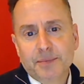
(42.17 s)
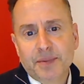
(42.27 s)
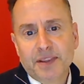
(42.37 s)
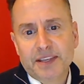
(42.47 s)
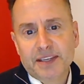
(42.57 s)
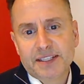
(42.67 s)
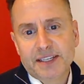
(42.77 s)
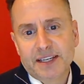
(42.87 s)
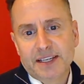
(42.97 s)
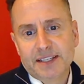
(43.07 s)
this
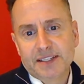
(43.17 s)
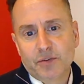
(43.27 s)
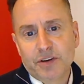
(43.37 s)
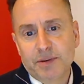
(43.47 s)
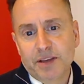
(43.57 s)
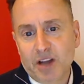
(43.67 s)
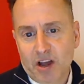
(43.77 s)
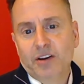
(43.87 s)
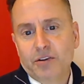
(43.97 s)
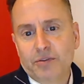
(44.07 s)
is going to be an
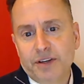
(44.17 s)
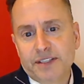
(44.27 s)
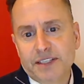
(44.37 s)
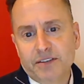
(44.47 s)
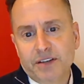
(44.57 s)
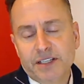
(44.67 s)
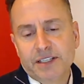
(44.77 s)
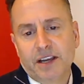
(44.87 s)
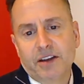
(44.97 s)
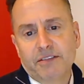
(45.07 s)
ongoing series
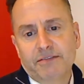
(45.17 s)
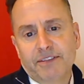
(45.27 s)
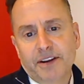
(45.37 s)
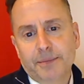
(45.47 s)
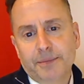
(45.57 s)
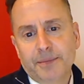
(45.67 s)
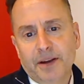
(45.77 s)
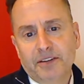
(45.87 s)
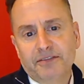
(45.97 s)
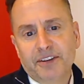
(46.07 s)
of
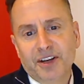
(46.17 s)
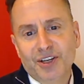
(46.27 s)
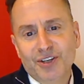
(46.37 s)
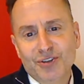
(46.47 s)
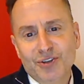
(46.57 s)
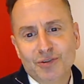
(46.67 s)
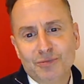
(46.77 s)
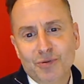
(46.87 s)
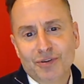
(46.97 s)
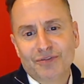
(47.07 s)
YouTube
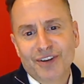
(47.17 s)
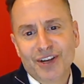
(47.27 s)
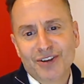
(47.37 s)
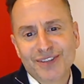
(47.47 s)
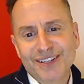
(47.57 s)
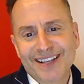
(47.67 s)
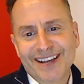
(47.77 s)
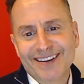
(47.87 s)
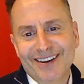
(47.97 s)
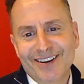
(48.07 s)
or videos
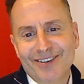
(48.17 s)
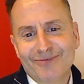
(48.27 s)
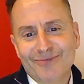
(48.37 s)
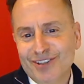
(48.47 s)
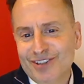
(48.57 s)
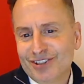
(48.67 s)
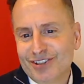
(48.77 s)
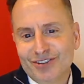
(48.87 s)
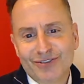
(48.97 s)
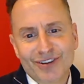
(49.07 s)
that we
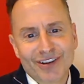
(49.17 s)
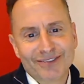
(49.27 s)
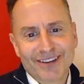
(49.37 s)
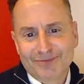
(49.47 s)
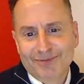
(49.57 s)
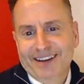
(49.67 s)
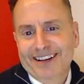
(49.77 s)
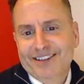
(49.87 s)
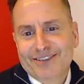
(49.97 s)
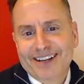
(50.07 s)
just do because we
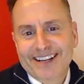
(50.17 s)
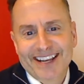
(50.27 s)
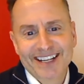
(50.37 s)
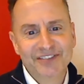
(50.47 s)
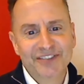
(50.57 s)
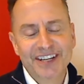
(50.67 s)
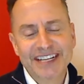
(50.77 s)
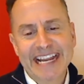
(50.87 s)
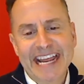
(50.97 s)
like doing it and it's fun,